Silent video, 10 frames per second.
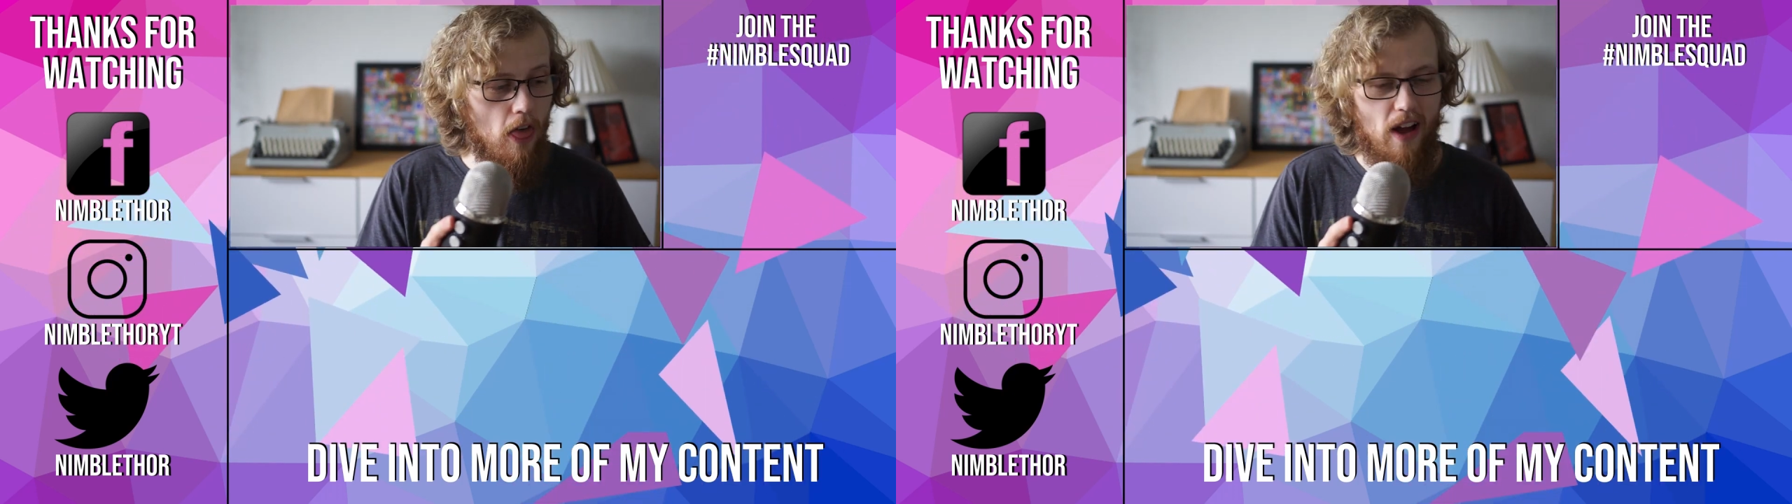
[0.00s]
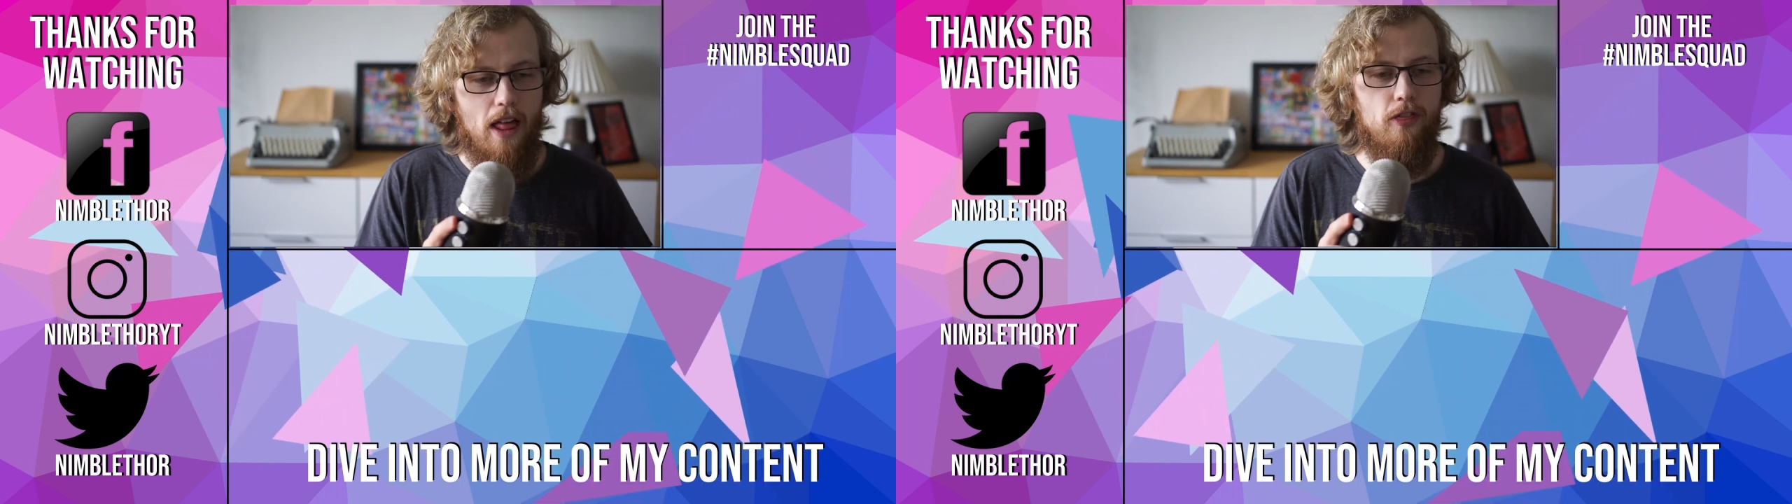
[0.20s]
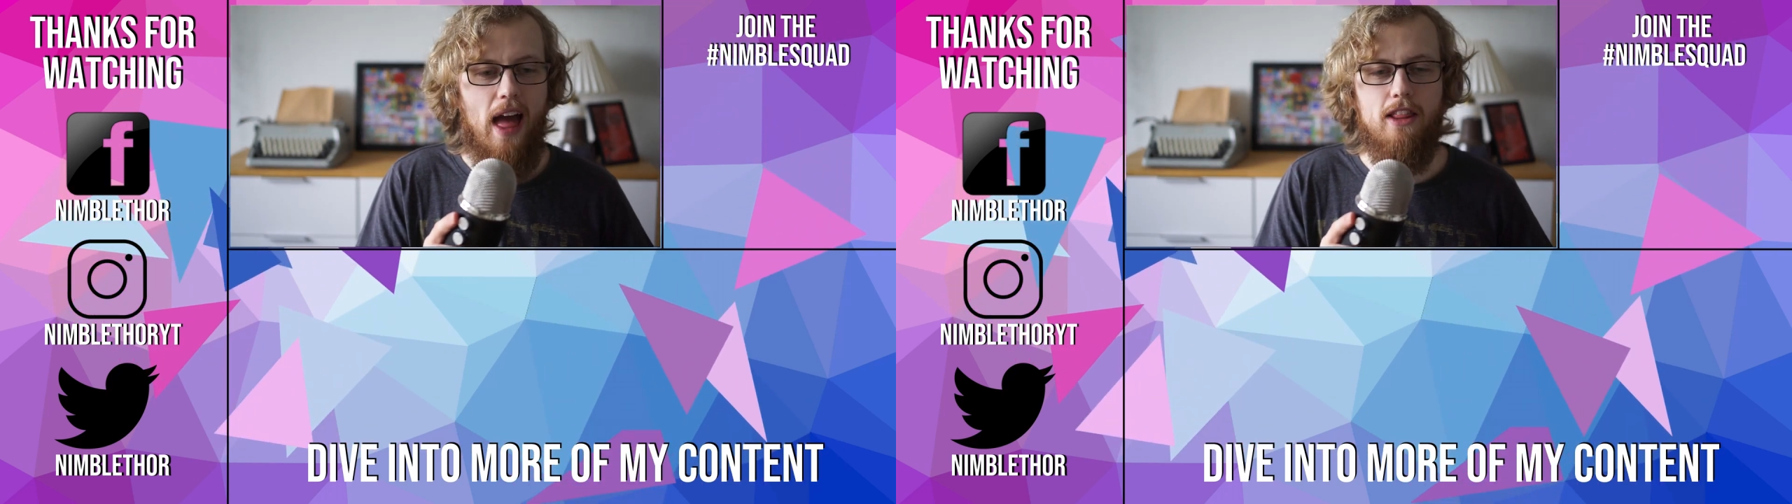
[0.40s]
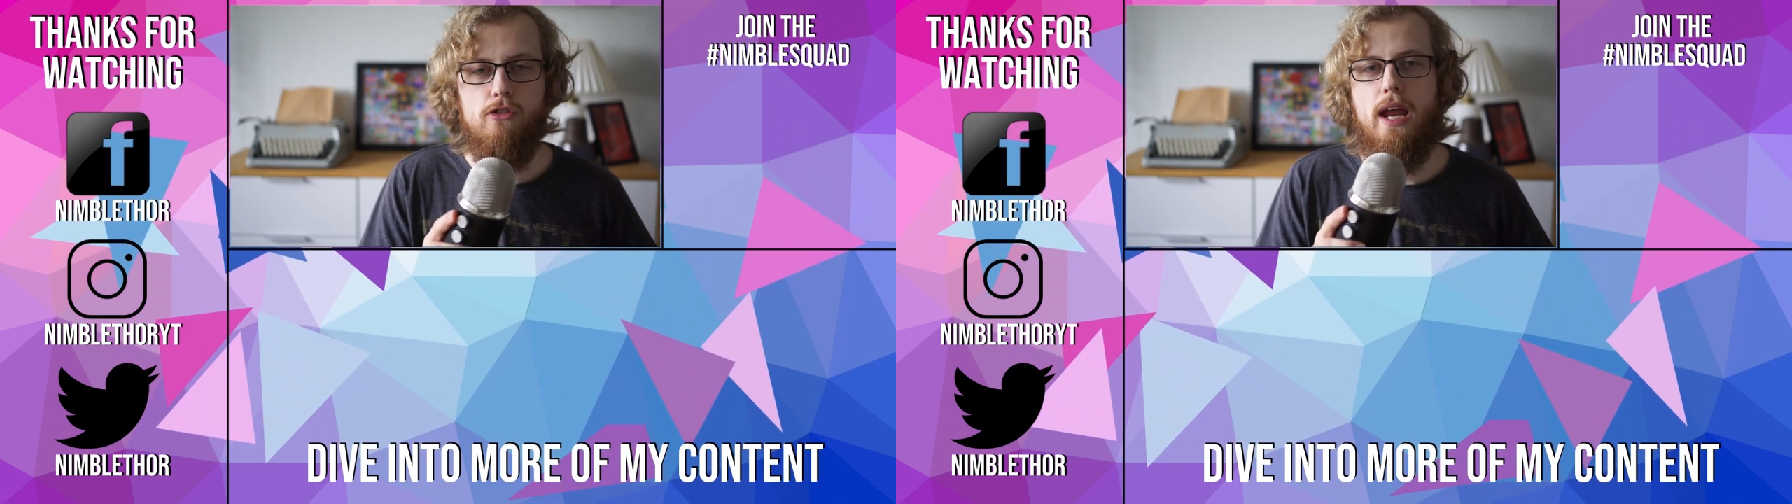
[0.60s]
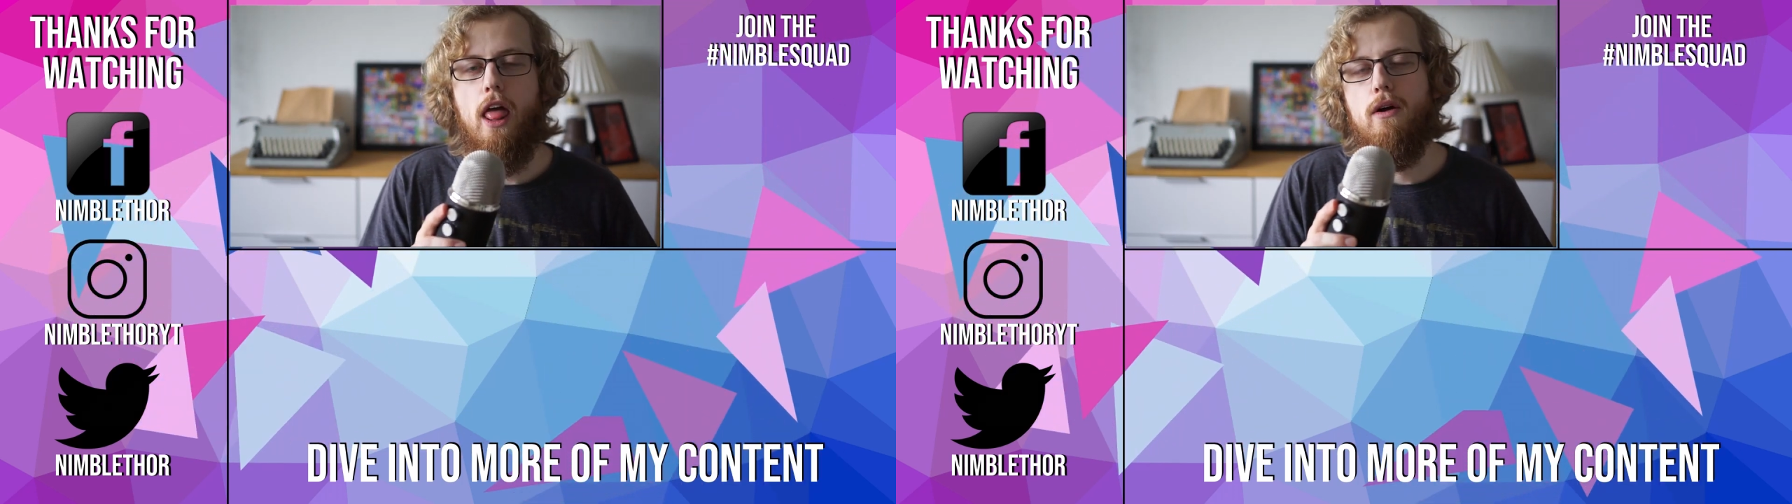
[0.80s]

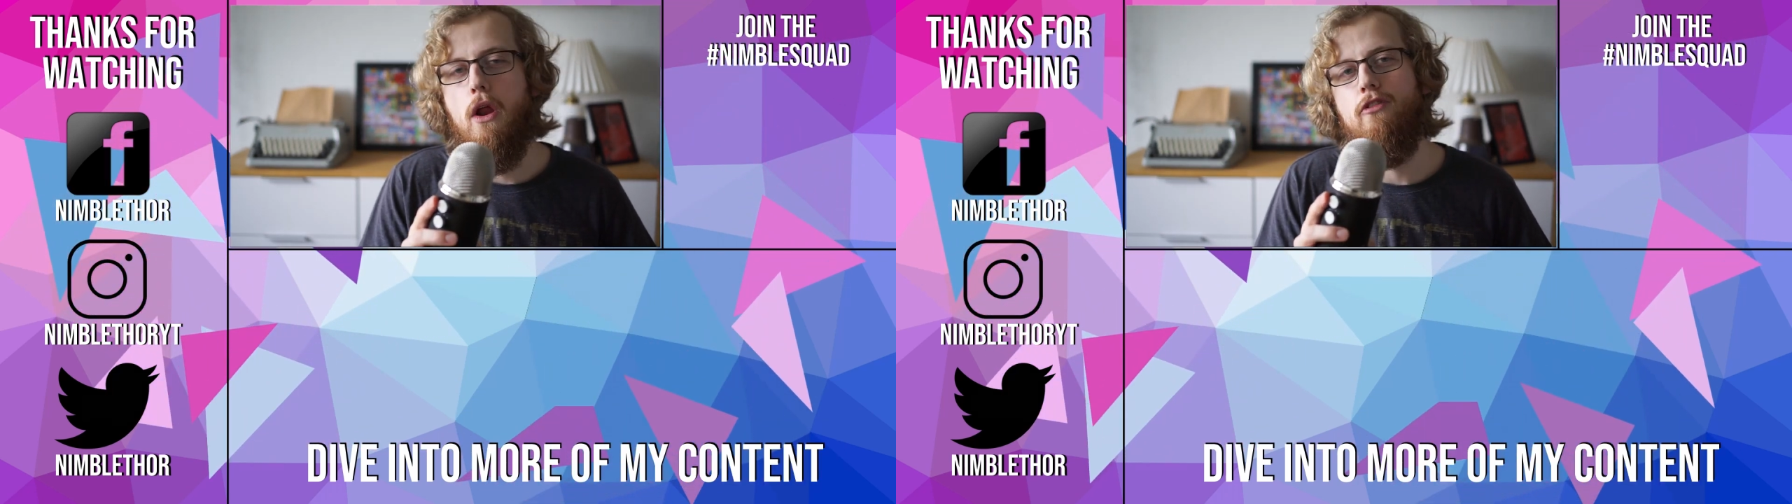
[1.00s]
Factory, Hero